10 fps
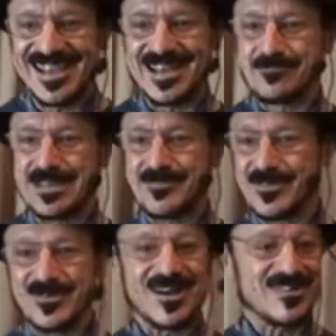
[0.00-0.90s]
and
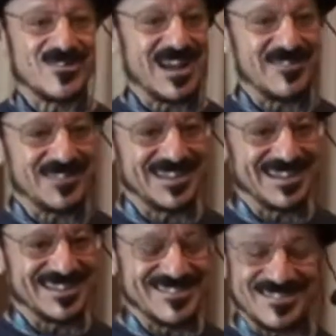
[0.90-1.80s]
people who are
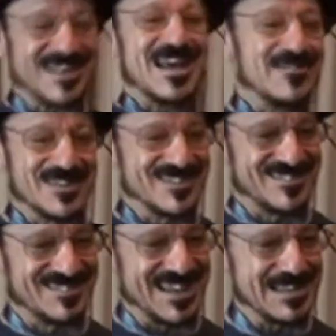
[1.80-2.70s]
traveling can just come and
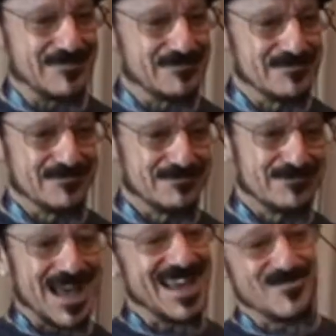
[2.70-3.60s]
stay in
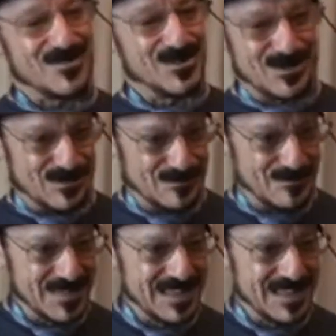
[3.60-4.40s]
my room.